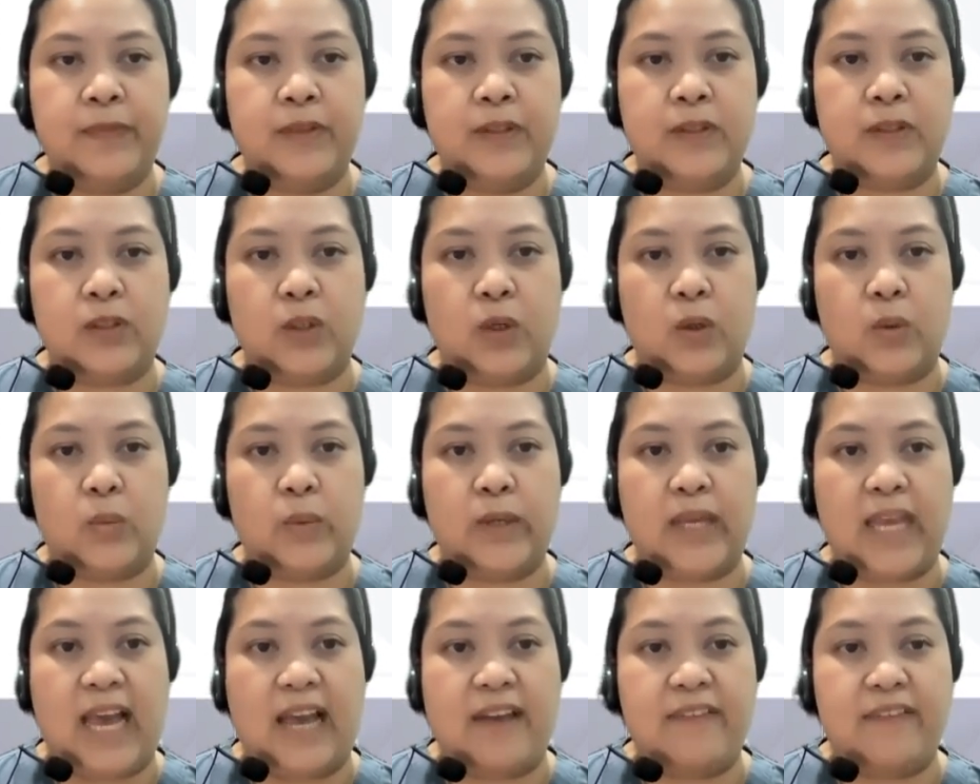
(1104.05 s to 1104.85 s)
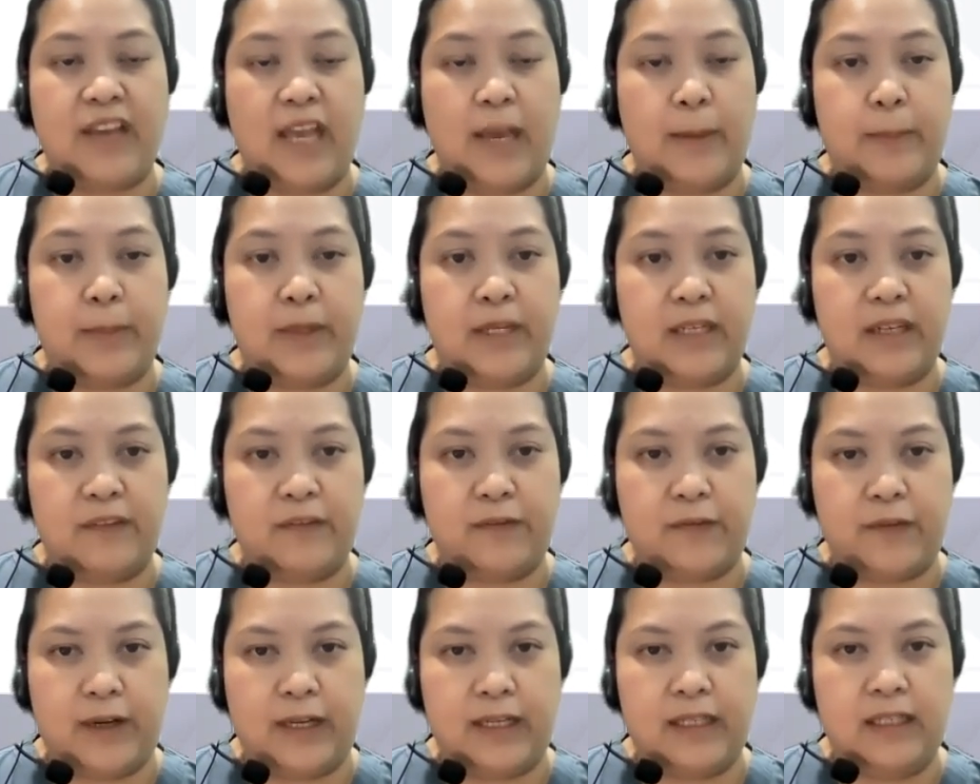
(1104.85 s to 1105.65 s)
So, we have
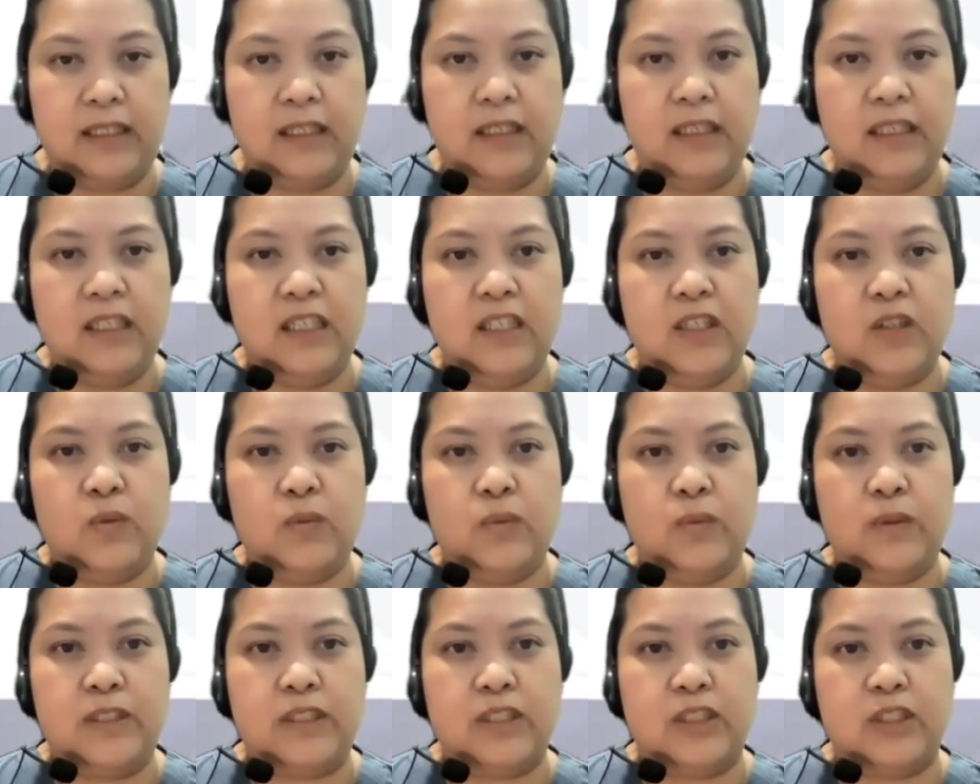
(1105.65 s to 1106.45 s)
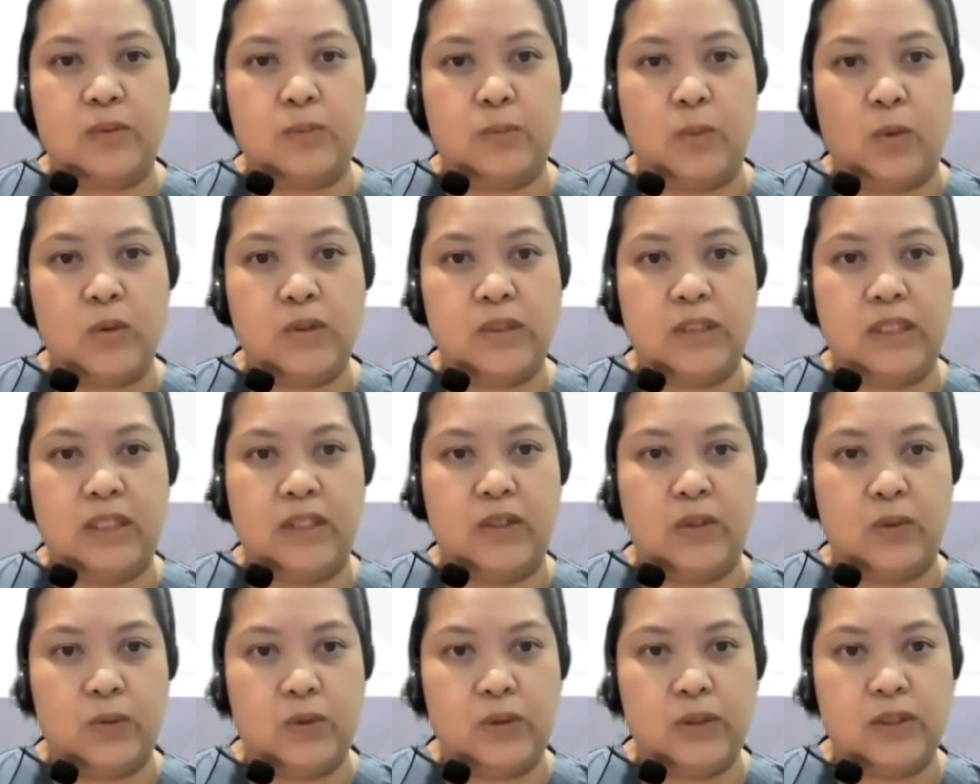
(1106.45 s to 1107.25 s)
epinephrine, which is mostly
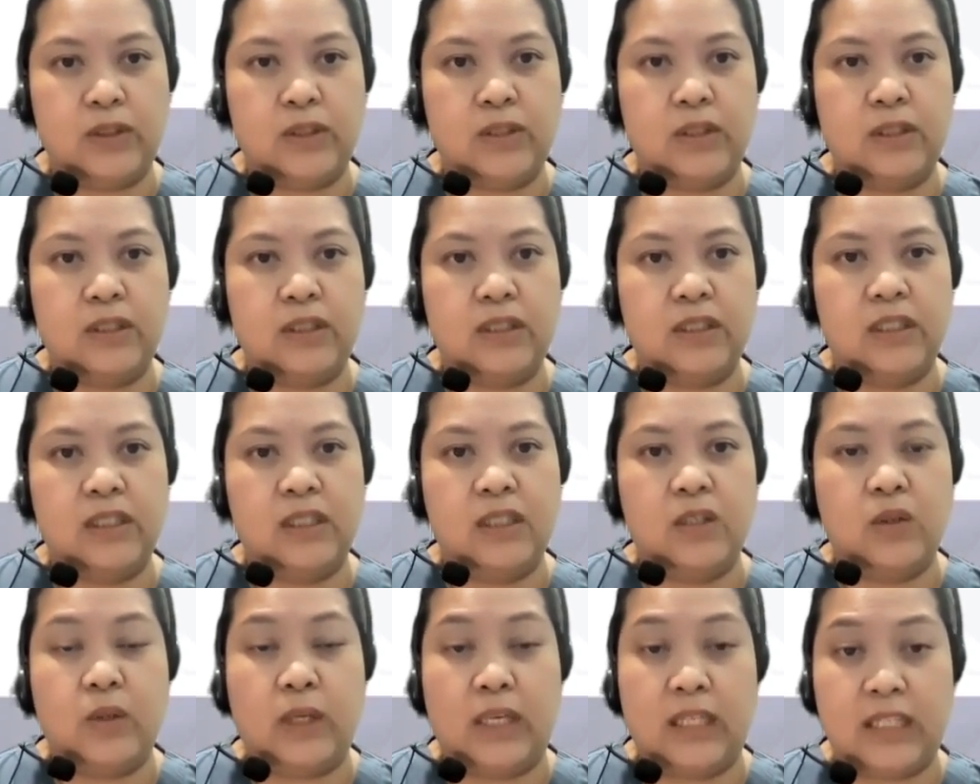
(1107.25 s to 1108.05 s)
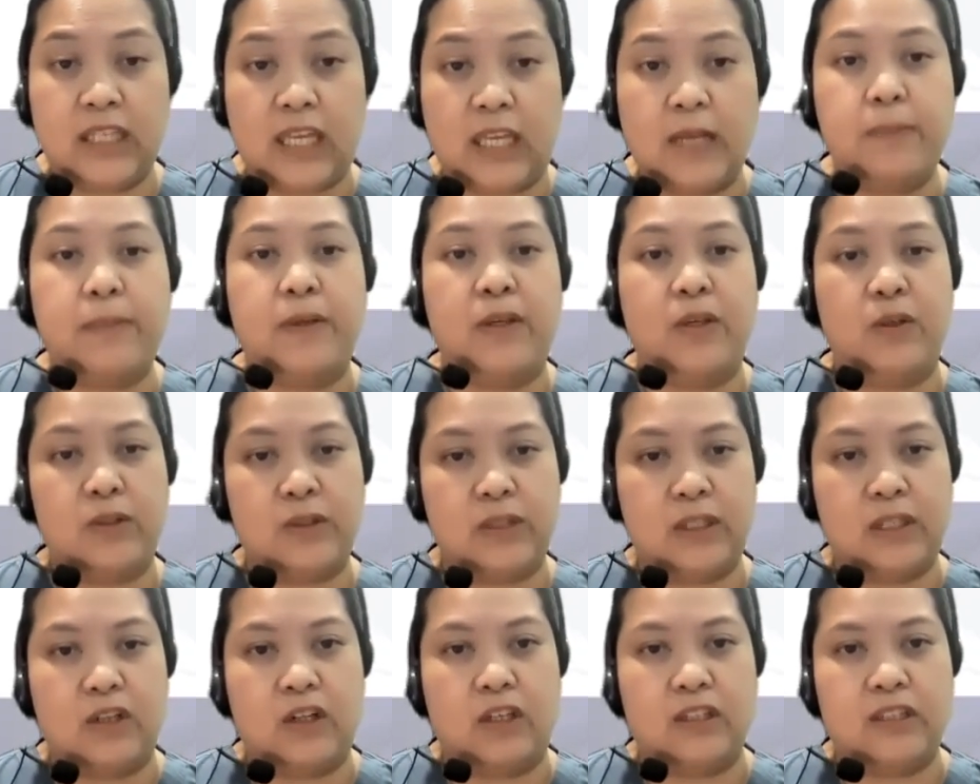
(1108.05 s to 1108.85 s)
used, it can be
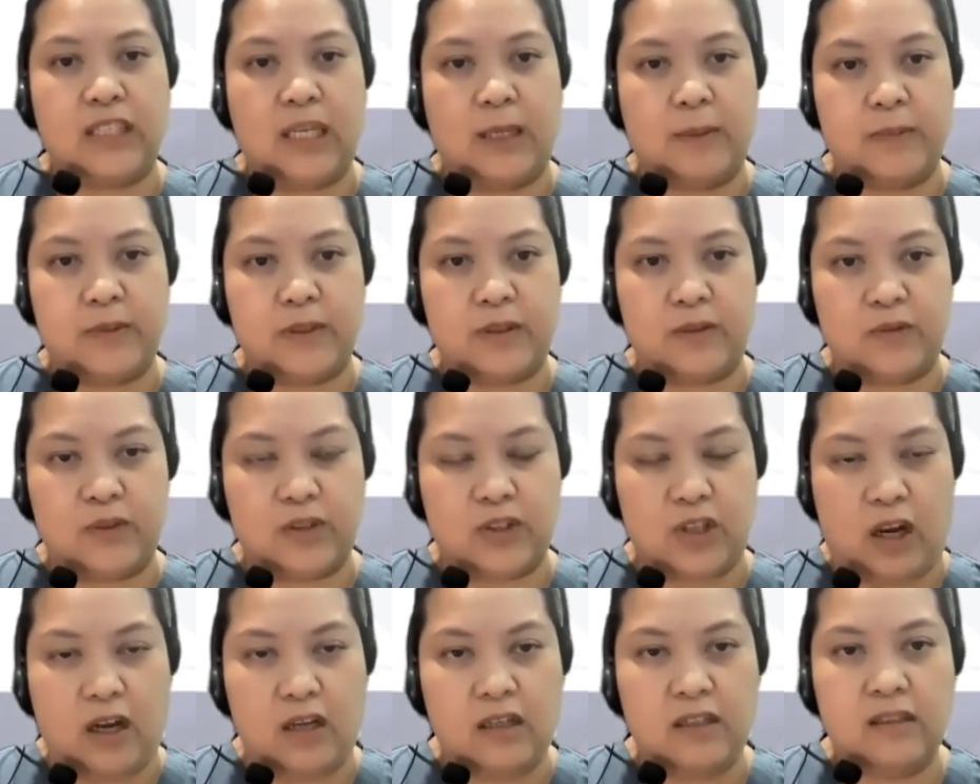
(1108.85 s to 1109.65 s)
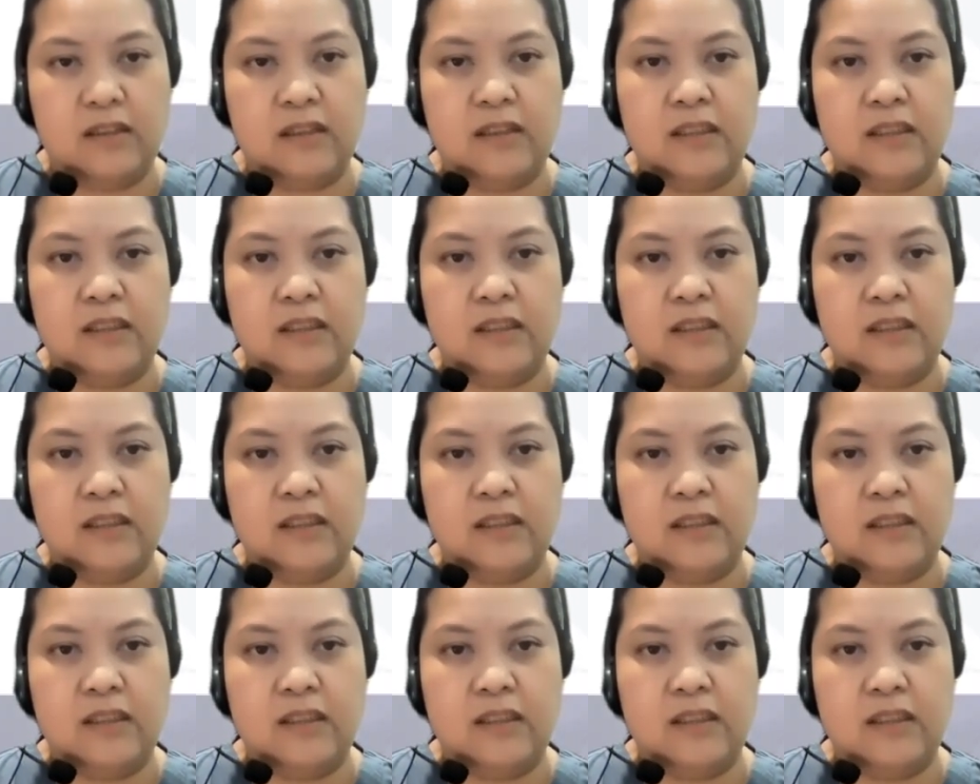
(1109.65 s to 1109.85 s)
used in all types of shock,